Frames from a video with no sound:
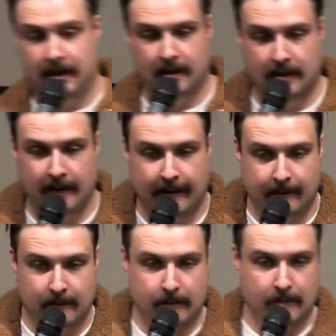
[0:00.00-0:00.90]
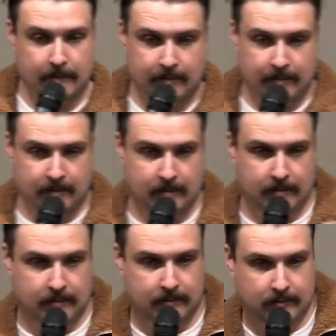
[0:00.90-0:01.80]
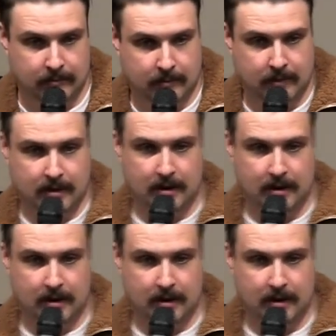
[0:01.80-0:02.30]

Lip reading: (silence)